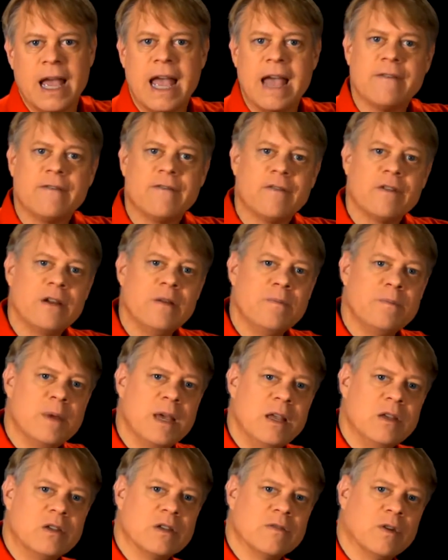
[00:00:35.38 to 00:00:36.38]
Every
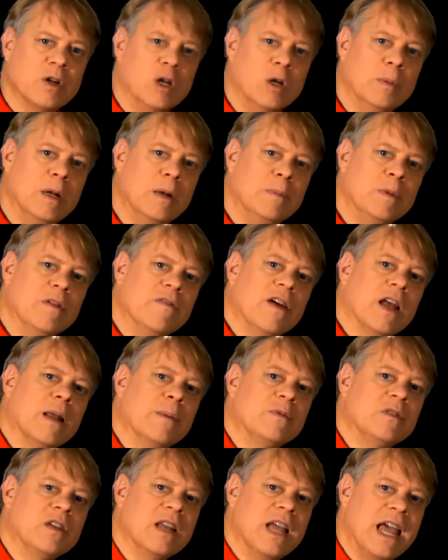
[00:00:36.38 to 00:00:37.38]
piece of aluminum
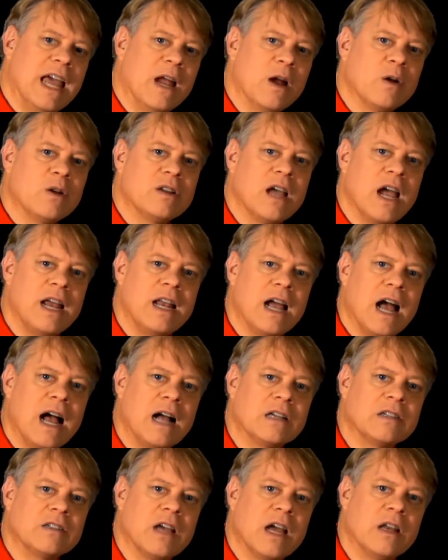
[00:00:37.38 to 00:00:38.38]
develops an airtight
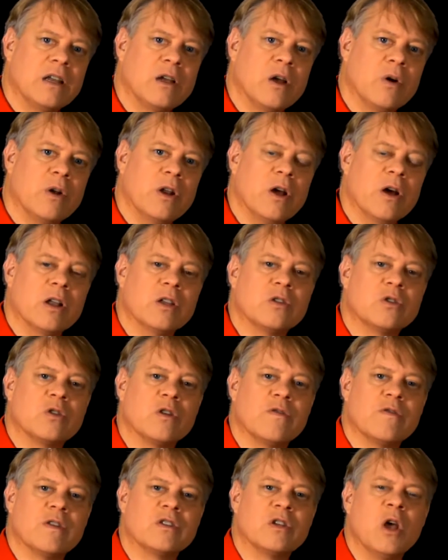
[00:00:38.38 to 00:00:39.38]
oxide coating on its
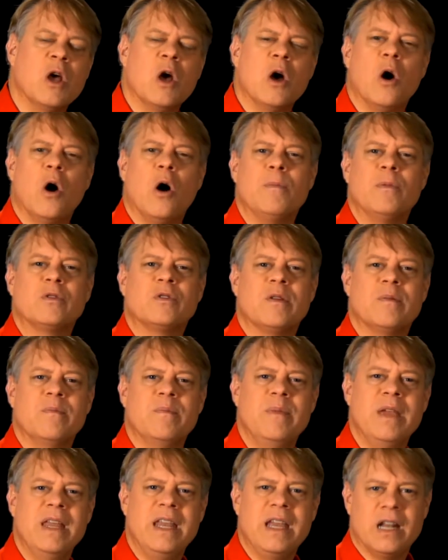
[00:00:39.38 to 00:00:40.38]
surface almost
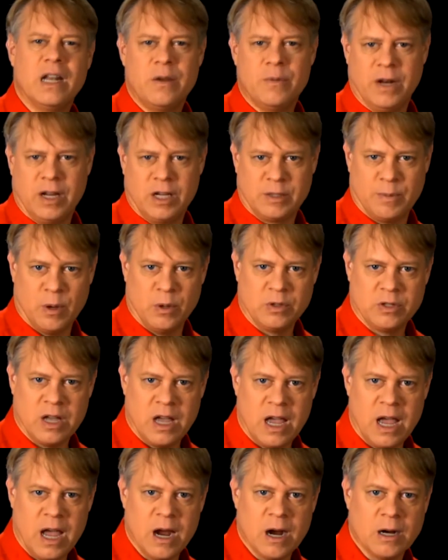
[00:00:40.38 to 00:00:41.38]
immediately when exposed
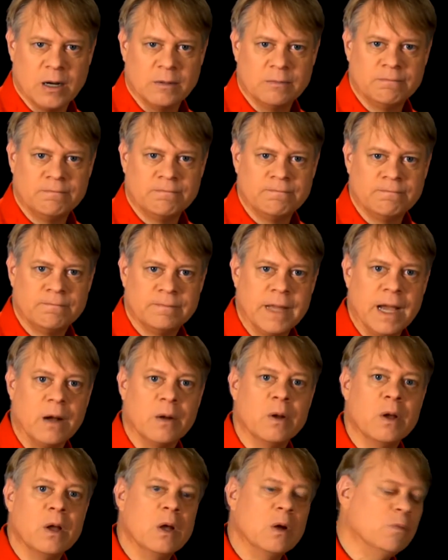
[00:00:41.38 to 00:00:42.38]
to air.
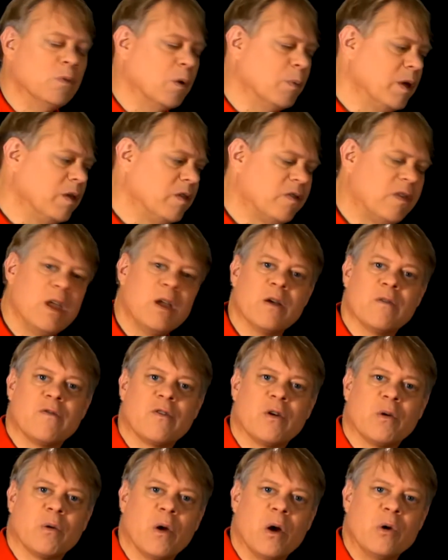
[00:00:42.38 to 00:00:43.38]
Now, while we think
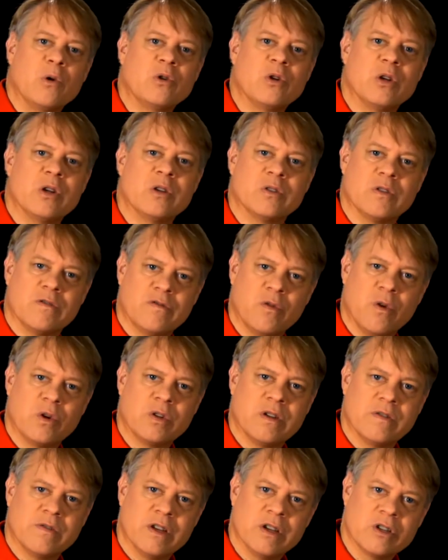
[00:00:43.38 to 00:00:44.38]
of corrosion as a
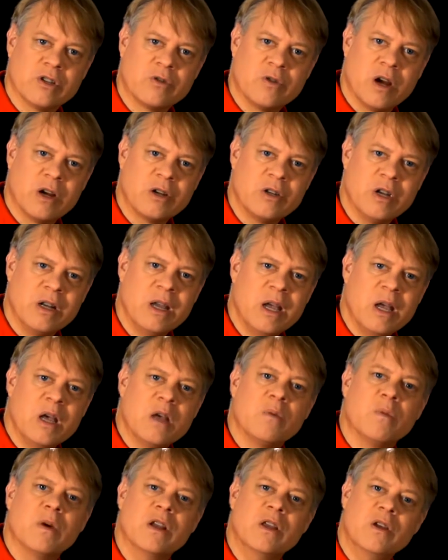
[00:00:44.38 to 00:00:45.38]
force of destruction,
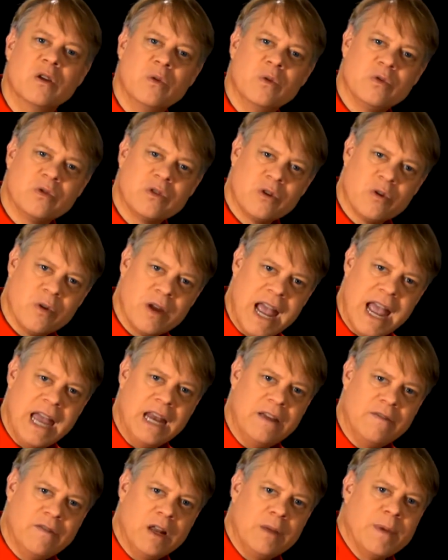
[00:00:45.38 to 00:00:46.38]
when used
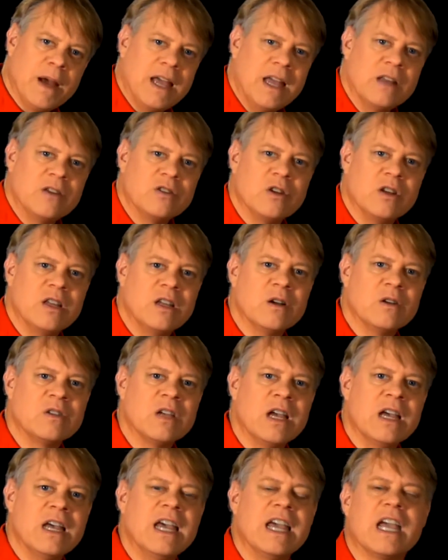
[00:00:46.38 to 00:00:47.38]
creatively by
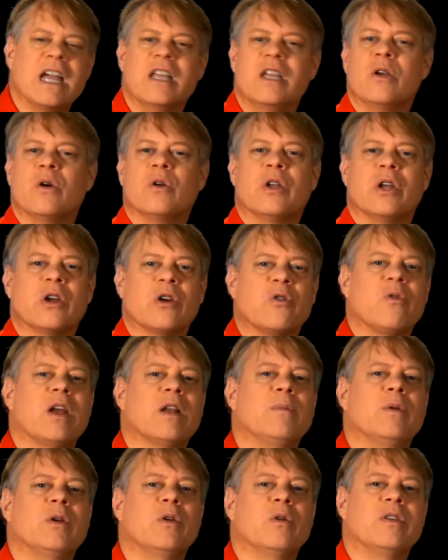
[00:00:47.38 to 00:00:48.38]
engineers, it can yield
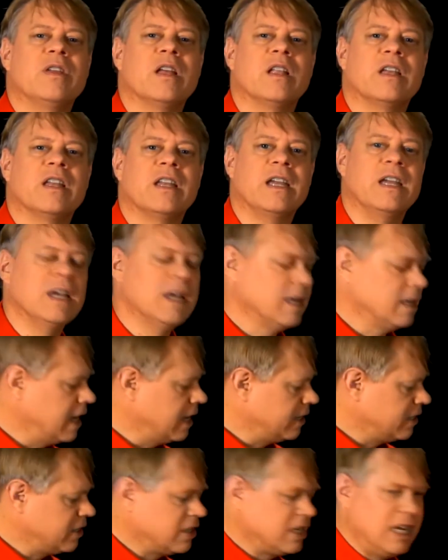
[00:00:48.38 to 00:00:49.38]
incredible utility
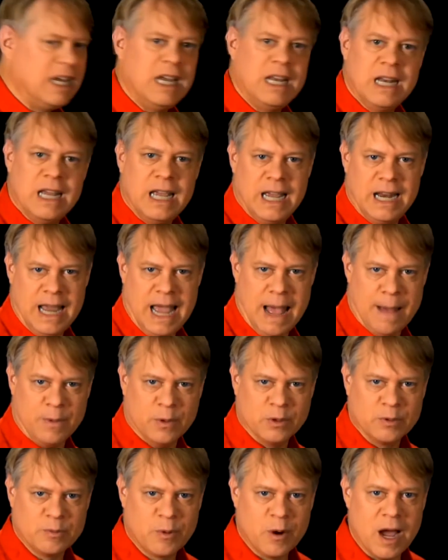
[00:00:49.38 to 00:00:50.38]
as seen in
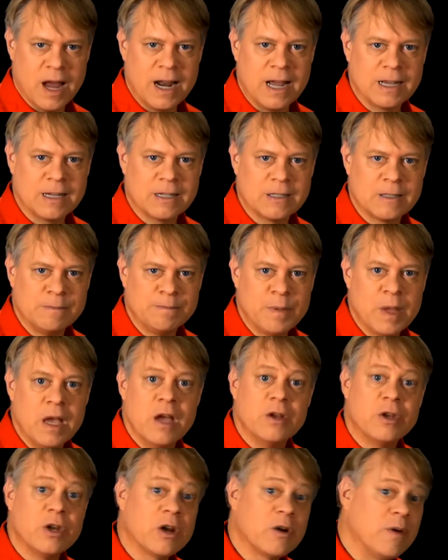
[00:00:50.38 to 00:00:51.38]
Apple's products.
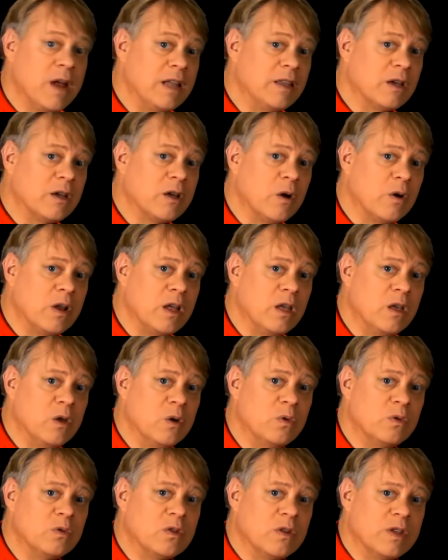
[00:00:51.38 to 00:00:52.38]
To create the coating
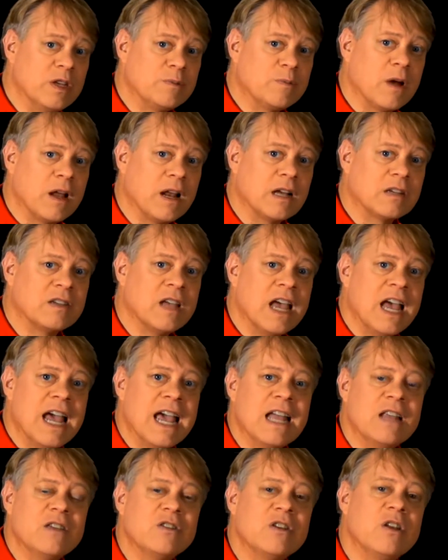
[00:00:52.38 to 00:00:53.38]
used on these products,
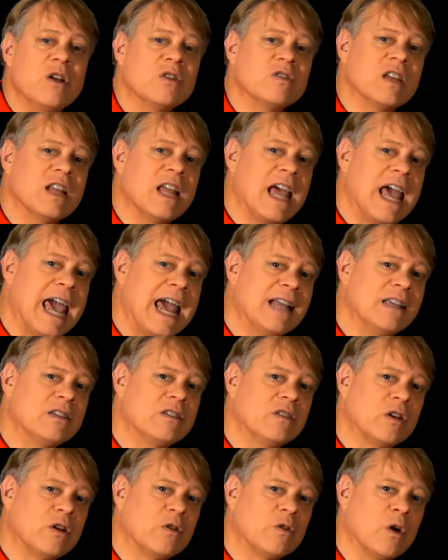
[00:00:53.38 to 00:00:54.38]
engineers
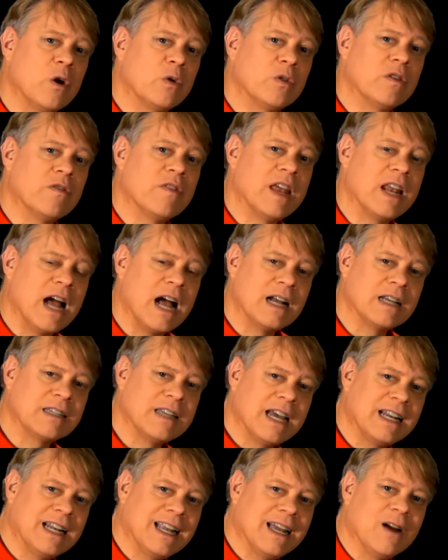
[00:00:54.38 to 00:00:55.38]
enhance the growth of that
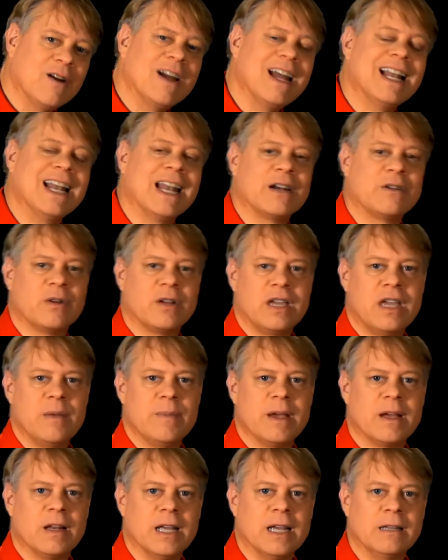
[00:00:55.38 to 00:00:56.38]
oxide layer
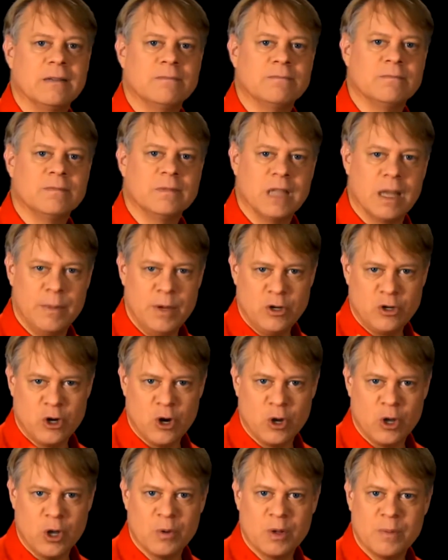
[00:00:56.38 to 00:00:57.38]
electrochemically. Let me
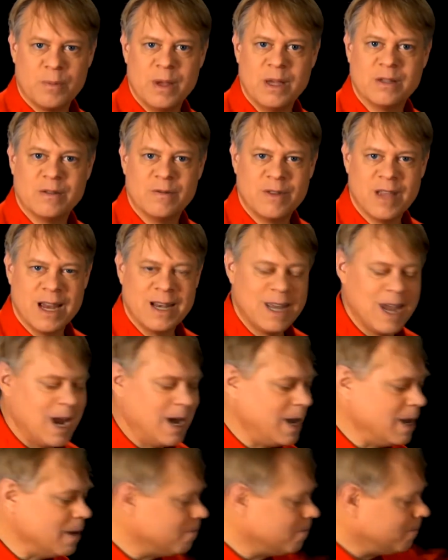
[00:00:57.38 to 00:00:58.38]
show you with a piece of
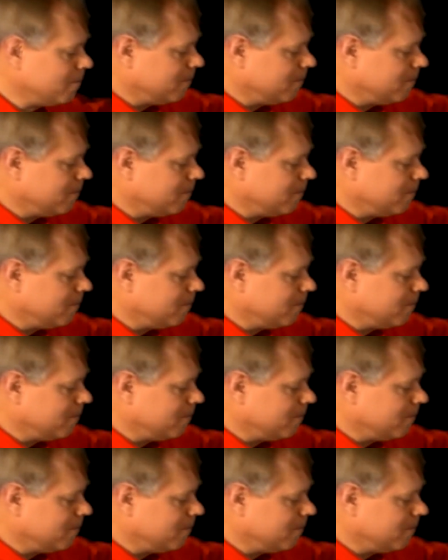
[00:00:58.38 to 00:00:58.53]
titanium.